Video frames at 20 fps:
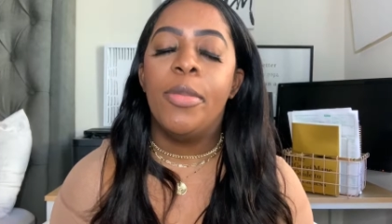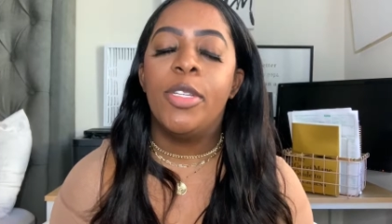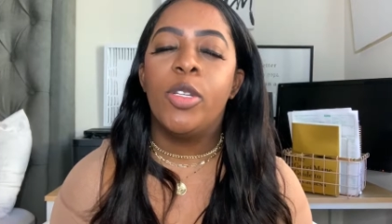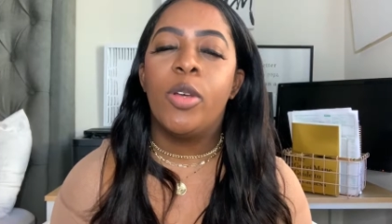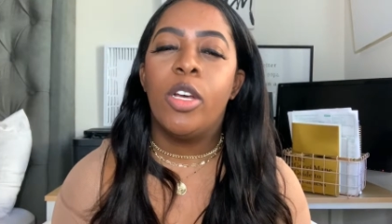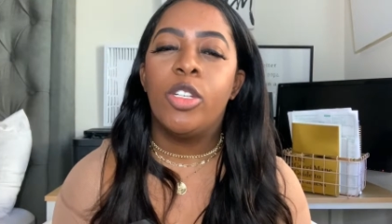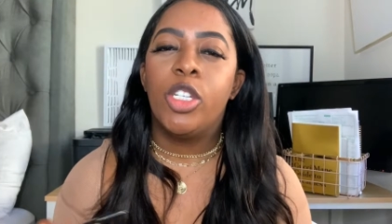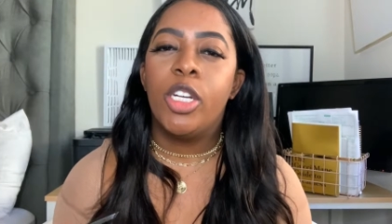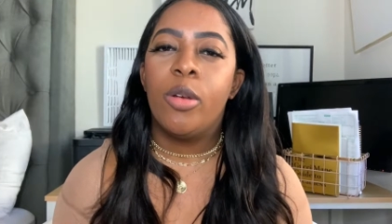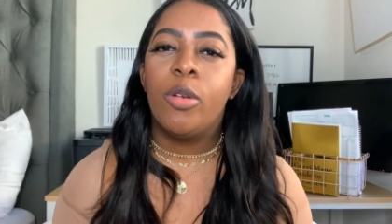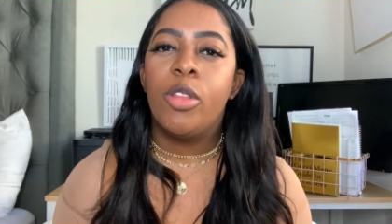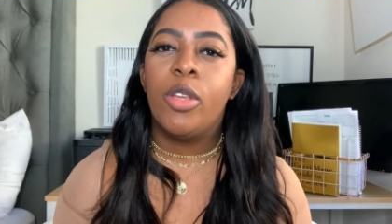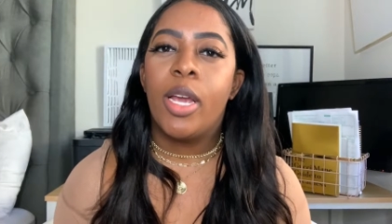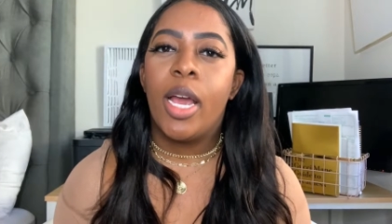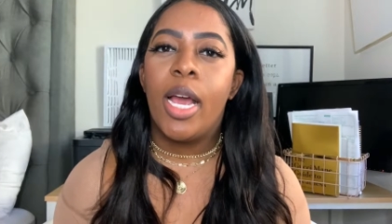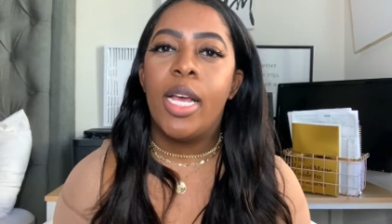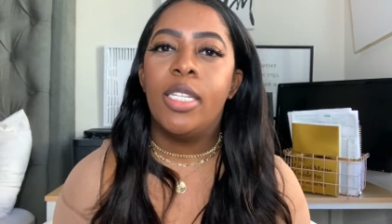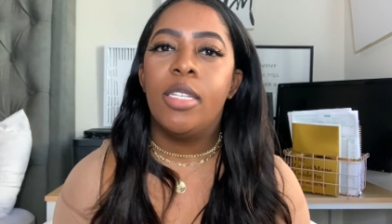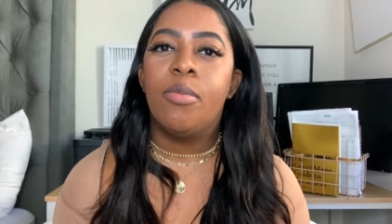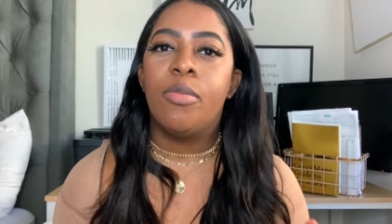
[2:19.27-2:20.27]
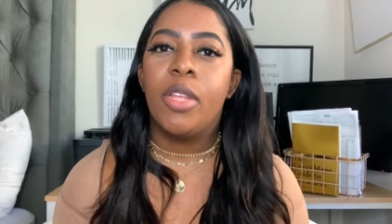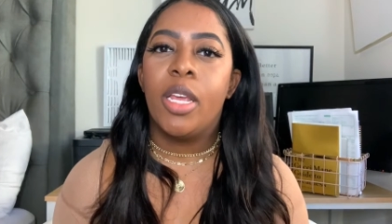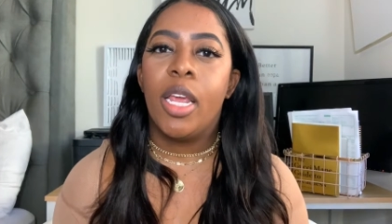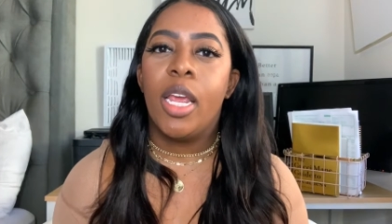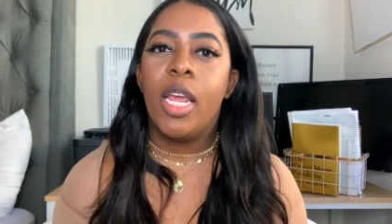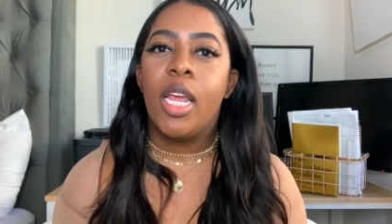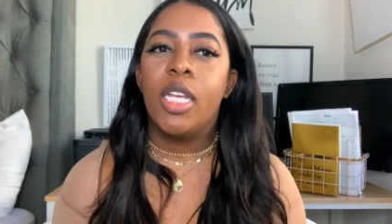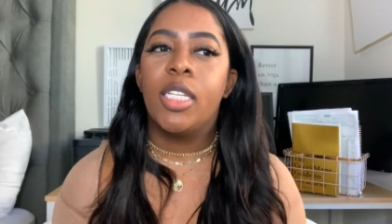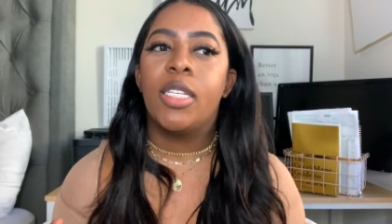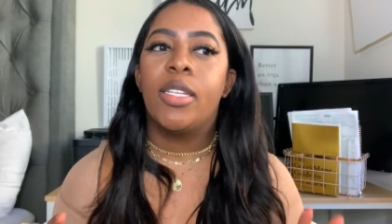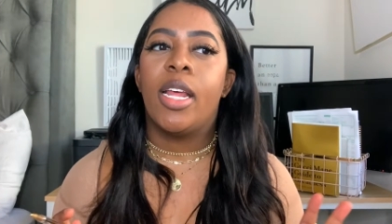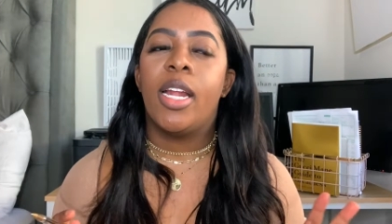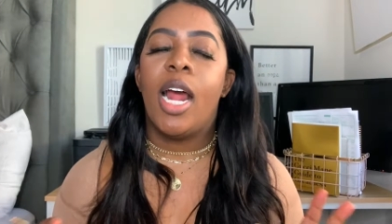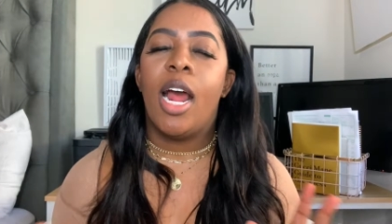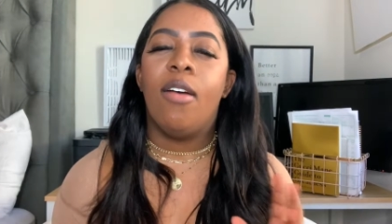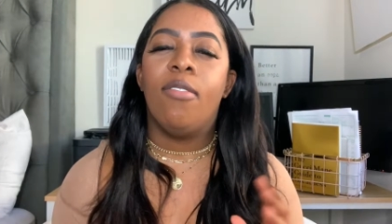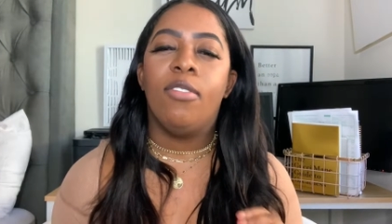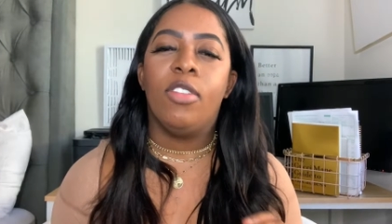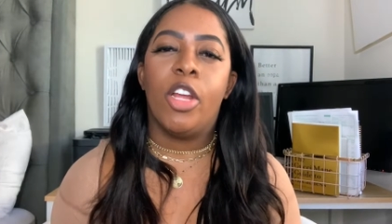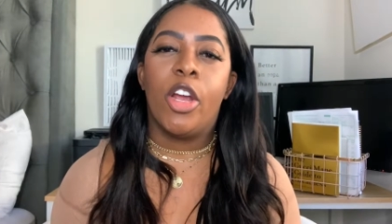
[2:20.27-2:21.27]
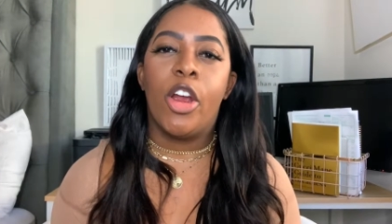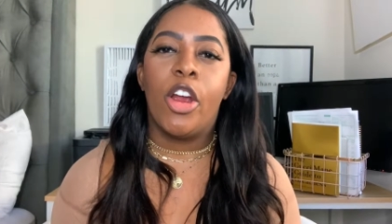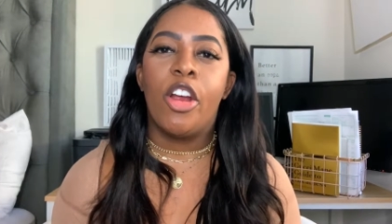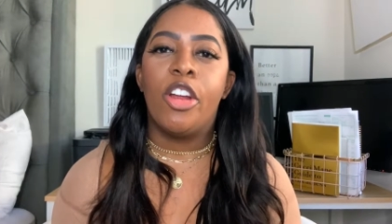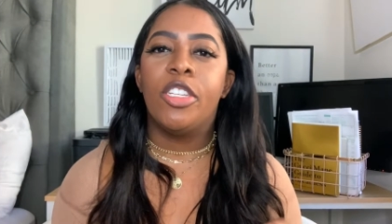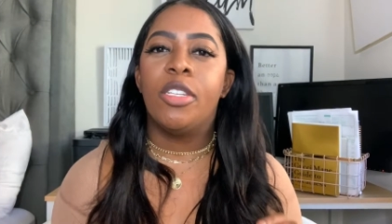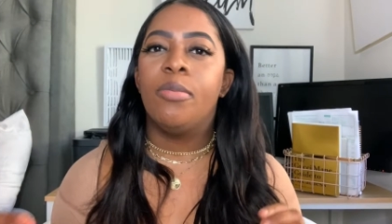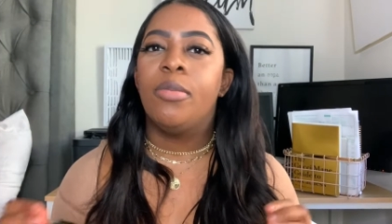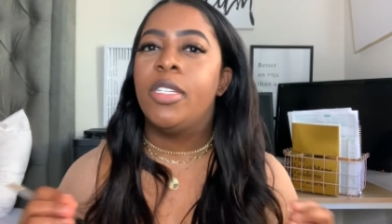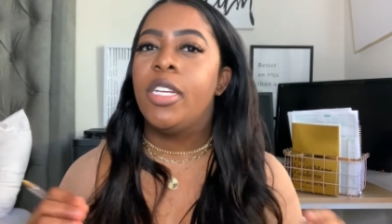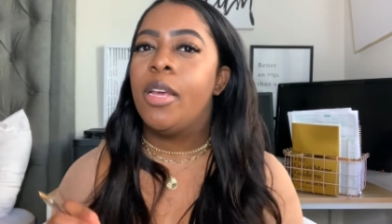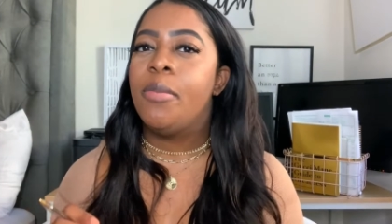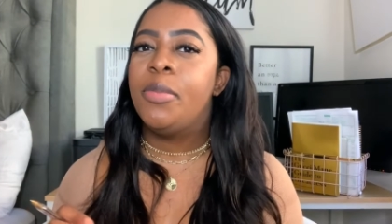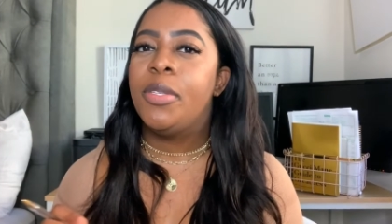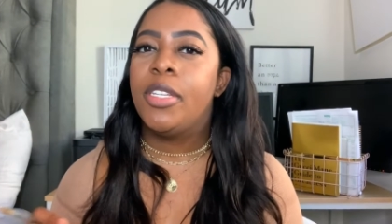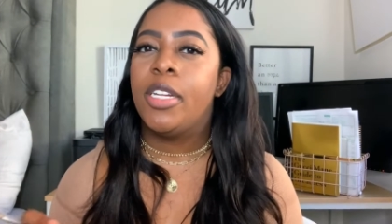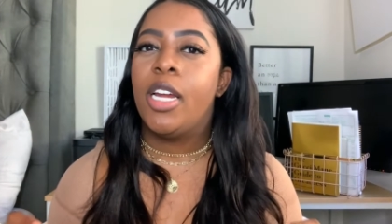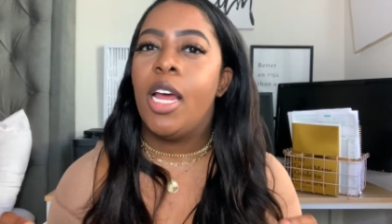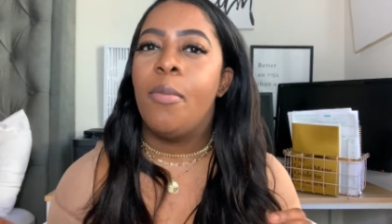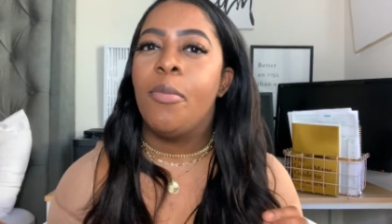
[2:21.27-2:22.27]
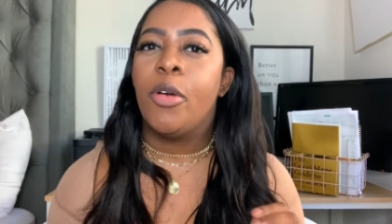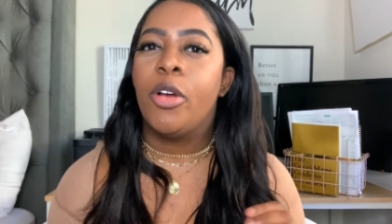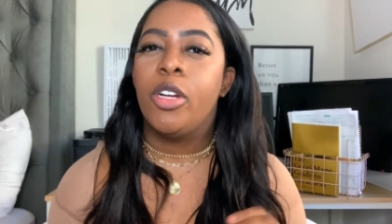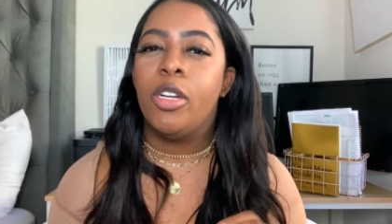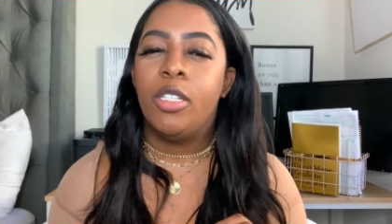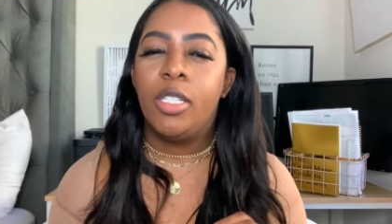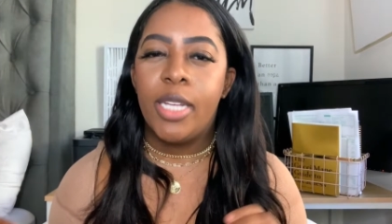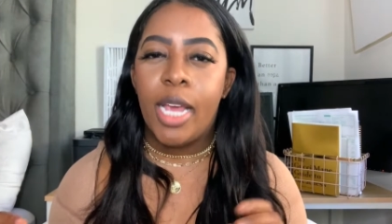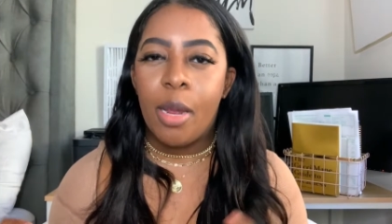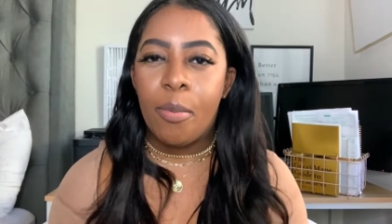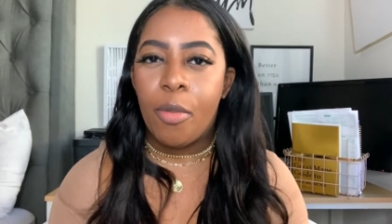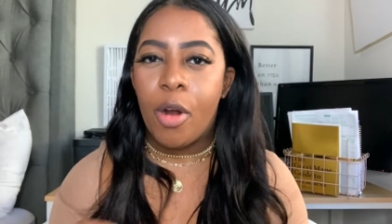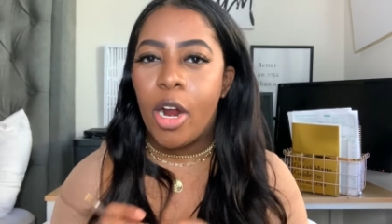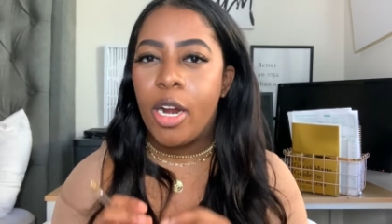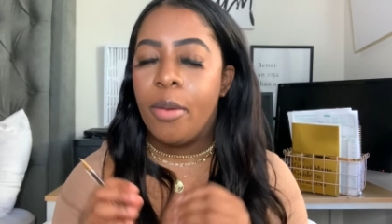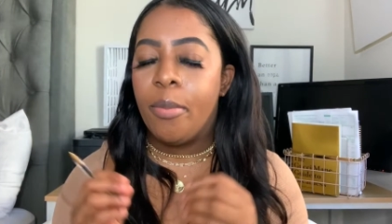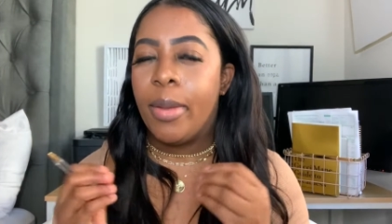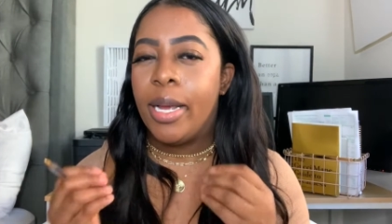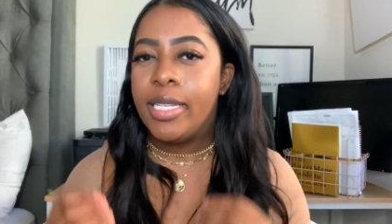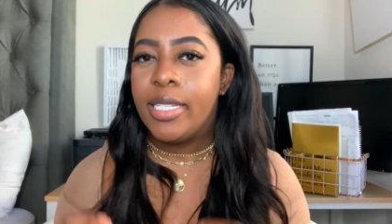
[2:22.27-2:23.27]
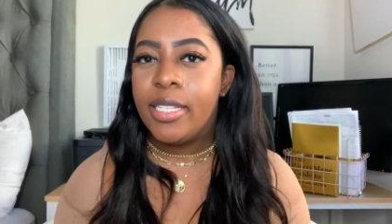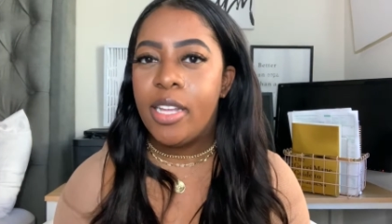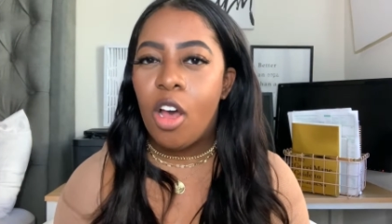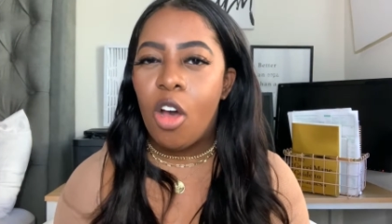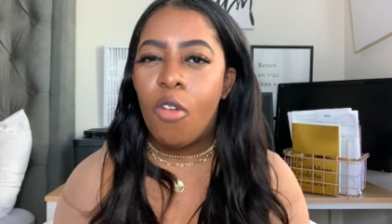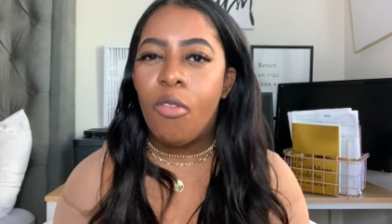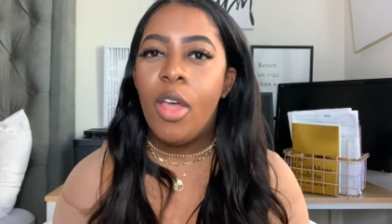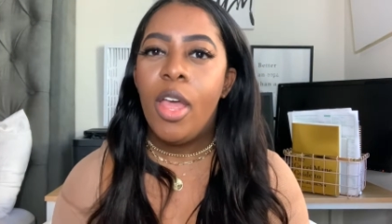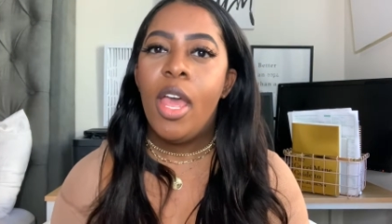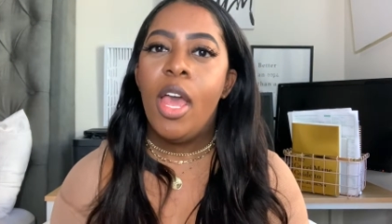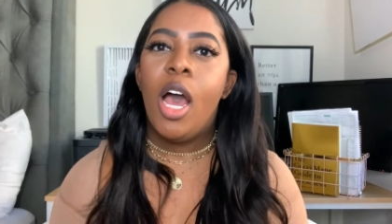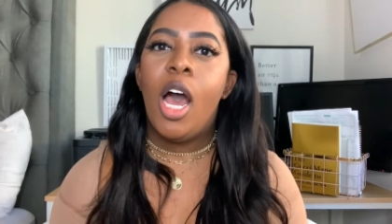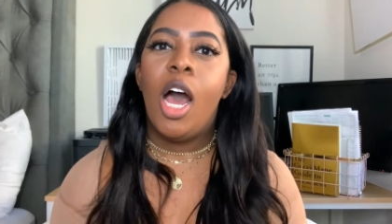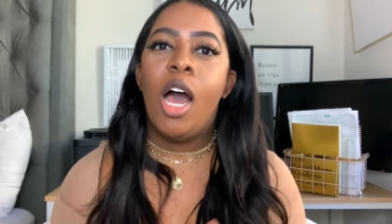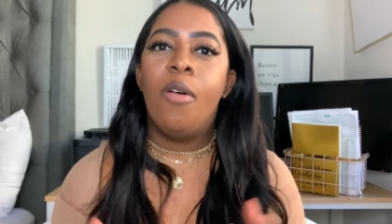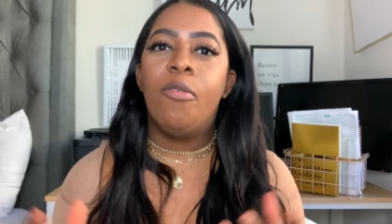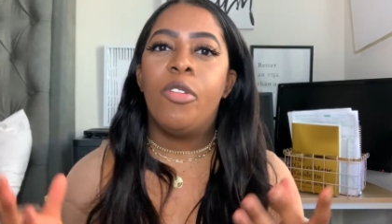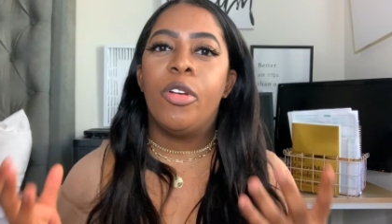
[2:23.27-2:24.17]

so i'll share with you guys some things that i've learned some tips that i'm going to take part in myself um,